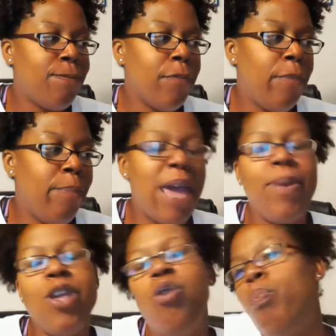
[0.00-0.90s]
maybe
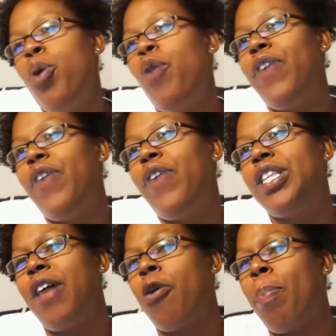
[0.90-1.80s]
you move it to
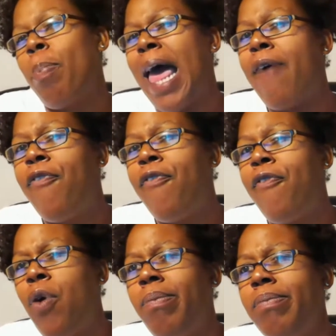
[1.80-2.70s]
another
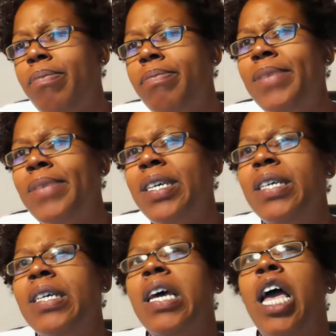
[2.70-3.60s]
platform,
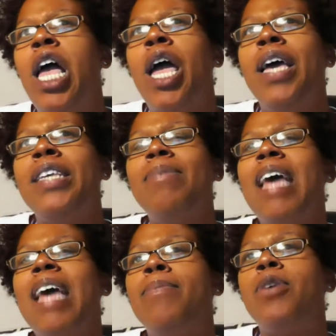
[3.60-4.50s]

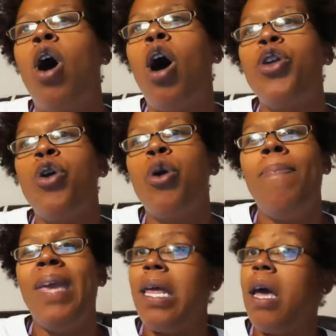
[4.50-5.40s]
sometimes all your
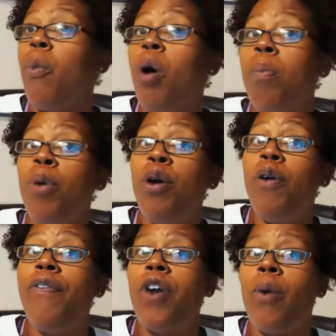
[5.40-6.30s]
media won't
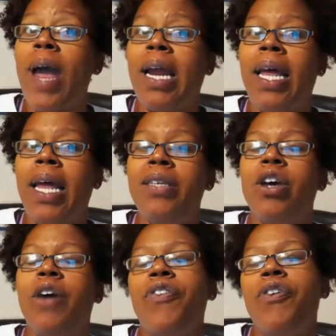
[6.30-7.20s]
move correctly.
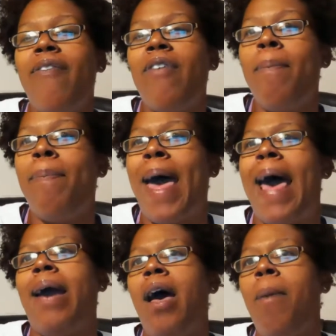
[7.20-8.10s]
So if you have a
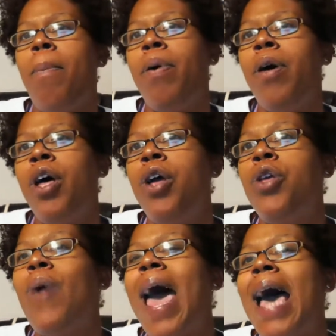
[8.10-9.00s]
backup,
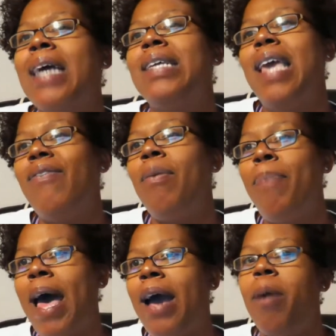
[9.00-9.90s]
you actually have a
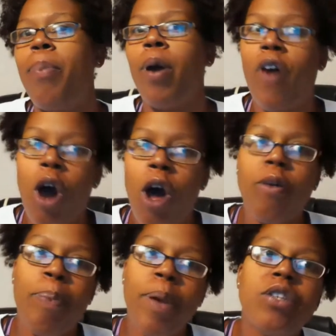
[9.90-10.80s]
backup of all the
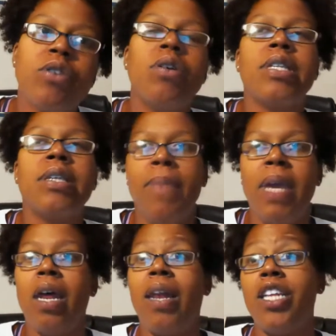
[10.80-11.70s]
pictures and
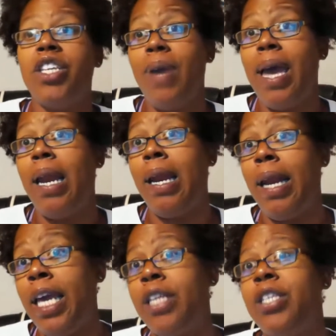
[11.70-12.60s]
media that you had
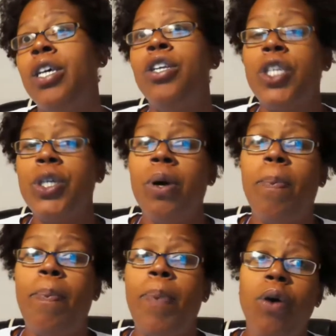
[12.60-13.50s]
linked to a
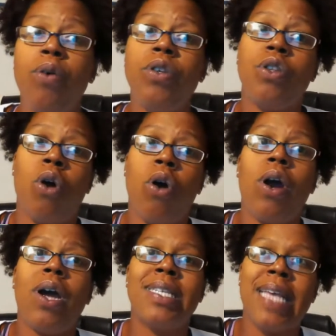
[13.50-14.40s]
post or
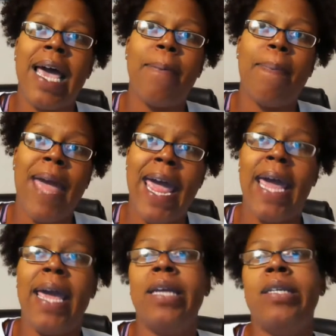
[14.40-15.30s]
a site
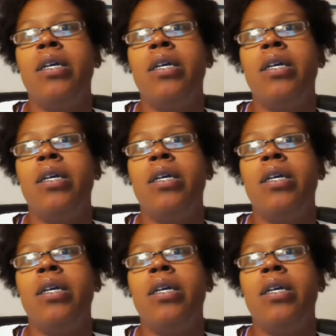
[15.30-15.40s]
page,